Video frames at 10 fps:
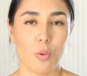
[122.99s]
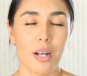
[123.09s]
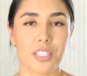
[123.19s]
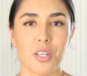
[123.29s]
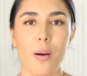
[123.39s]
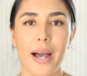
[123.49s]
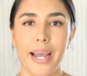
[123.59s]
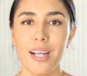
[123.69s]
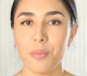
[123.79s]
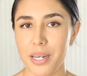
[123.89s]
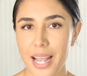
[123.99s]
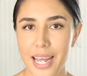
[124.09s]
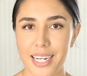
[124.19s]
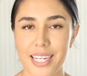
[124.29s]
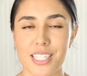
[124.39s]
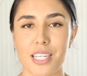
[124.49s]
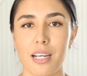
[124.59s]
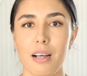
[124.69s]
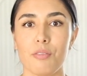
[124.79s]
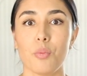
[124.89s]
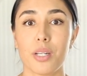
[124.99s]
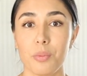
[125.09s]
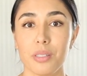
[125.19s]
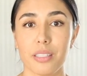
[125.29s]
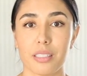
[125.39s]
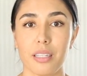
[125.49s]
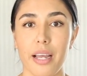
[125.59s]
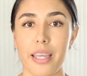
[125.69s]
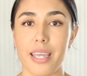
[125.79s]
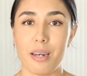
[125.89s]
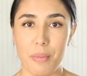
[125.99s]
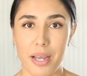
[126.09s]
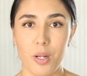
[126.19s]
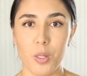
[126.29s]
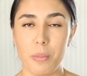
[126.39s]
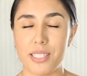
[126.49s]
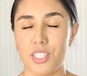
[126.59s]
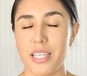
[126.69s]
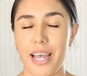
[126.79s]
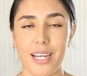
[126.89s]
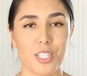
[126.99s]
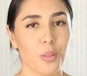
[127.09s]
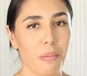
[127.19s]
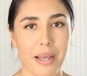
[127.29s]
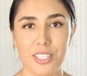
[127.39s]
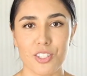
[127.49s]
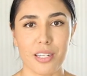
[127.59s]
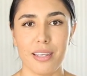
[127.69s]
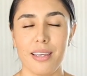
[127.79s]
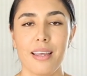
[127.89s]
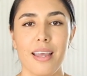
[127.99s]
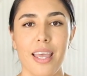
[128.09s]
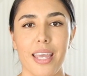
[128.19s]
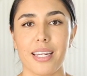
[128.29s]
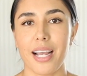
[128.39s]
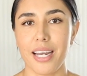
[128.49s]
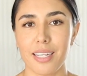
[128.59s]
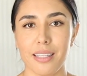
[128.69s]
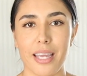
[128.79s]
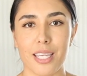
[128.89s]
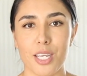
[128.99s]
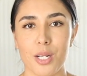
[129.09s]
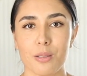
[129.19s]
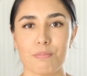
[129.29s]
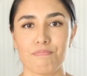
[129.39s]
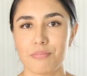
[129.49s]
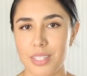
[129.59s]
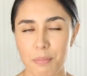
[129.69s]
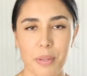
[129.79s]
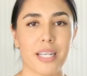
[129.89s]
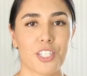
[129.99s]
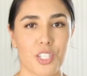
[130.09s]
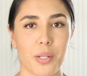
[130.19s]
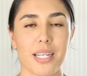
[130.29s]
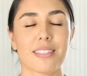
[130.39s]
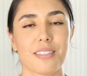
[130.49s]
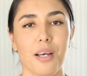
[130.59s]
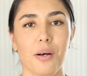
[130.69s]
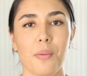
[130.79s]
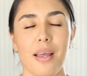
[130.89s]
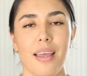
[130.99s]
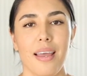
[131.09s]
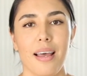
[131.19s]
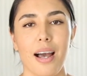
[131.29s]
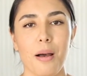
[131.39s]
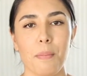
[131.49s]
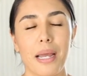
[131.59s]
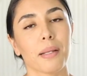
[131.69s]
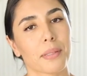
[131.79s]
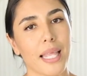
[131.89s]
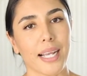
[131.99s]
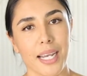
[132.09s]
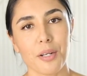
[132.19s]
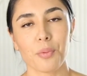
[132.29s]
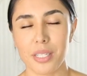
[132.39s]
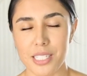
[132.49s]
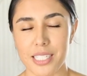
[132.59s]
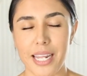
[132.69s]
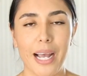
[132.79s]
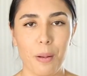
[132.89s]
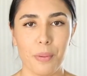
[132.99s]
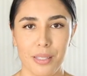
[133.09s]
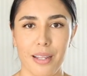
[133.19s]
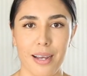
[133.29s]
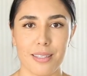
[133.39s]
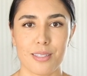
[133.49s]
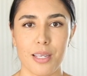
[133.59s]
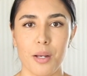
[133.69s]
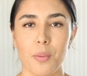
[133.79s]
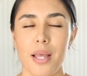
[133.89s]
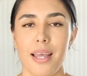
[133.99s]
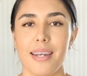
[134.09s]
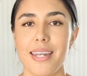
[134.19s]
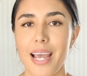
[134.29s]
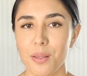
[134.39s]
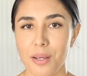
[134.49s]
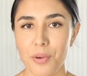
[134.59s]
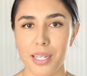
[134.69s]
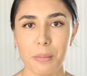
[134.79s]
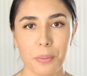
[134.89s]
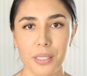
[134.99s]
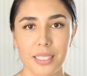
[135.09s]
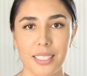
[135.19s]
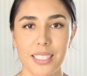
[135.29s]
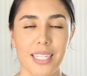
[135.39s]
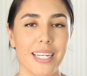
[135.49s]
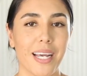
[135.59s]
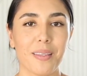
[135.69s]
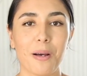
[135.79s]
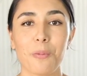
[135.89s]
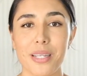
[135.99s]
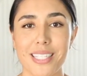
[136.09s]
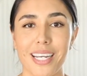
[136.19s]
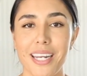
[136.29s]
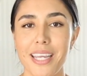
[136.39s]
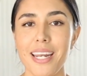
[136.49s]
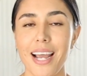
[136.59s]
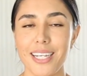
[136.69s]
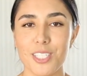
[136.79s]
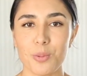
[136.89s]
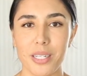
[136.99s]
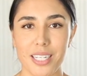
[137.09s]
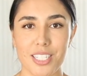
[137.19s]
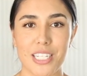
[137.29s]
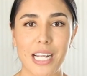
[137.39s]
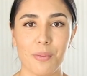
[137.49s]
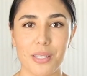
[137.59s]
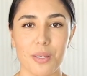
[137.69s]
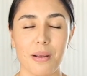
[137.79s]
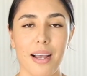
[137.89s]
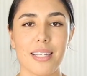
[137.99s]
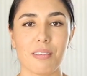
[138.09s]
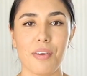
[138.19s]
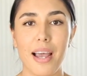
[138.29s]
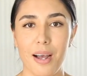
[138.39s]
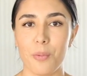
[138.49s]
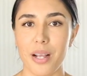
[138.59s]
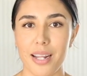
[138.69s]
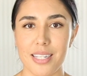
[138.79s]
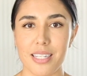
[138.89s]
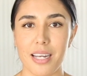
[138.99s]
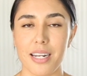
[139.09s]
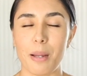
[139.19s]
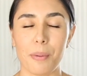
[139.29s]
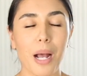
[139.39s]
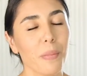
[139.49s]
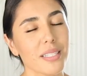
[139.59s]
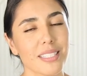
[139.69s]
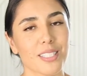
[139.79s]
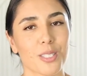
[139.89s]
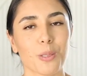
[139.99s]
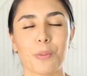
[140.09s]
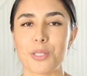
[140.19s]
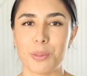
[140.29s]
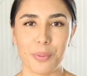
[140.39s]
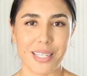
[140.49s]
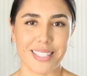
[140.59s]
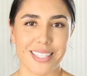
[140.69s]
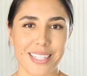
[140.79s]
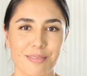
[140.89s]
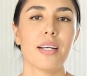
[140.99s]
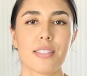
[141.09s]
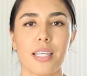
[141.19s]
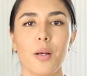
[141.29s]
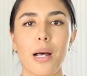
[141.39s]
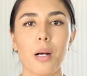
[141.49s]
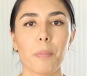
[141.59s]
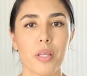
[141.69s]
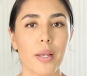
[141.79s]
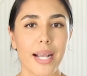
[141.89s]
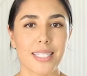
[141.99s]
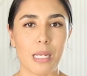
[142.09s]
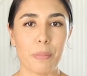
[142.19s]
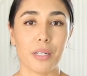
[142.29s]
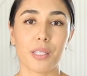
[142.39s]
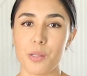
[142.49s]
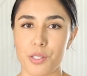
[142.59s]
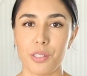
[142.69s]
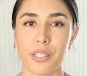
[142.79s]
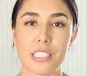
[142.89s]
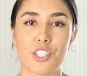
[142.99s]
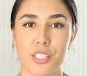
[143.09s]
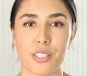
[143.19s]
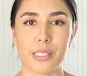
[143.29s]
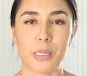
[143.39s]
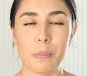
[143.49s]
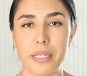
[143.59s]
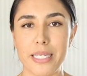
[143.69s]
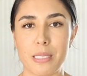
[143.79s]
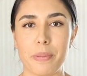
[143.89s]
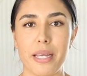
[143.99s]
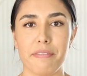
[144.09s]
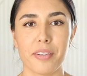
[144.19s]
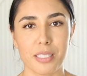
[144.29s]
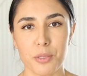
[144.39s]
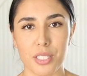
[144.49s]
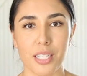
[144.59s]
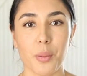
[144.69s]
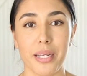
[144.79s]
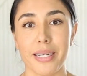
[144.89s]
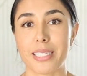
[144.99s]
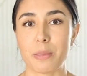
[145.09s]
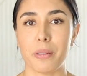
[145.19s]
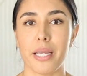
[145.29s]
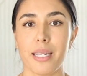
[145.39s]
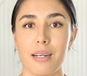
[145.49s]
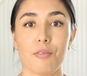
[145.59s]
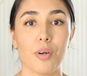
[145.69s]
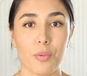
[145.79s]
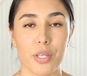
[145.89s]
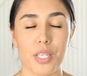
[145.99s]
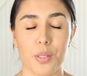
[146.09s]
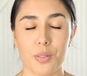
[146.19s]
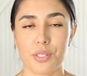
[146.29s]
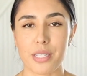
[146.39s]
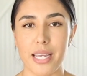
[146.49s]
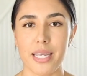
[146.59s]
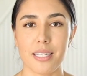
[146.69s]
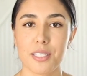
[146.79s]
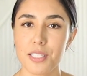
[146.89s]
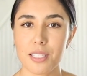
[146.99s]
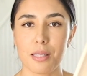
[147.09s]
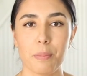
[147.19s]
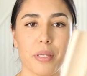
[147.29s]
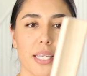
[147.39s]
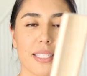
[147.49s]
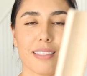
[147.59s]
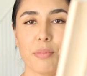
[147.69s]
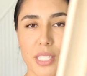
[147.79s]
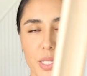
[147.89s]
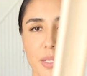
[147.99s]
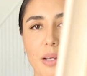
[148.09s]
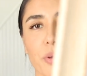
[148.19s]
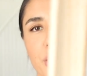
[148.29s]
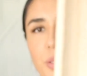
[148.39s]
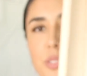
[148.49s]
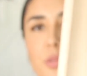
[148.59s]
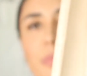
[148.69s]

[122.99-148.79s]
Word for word: wall. So I already had an idea of what it will look like in my home. I just had to imagine it and kind of like, you know, picture it. So um, I, that kind of really did help a lot. So now that we completed it and now that we've done it, I just wanted to share with you guys of how we got it done and I promise it's super, super easy. So I'll bring you guys up in a closer look in just a little bit, but first I'm just gonna go ahead and explain of what we used. And this is the piece of material that we used.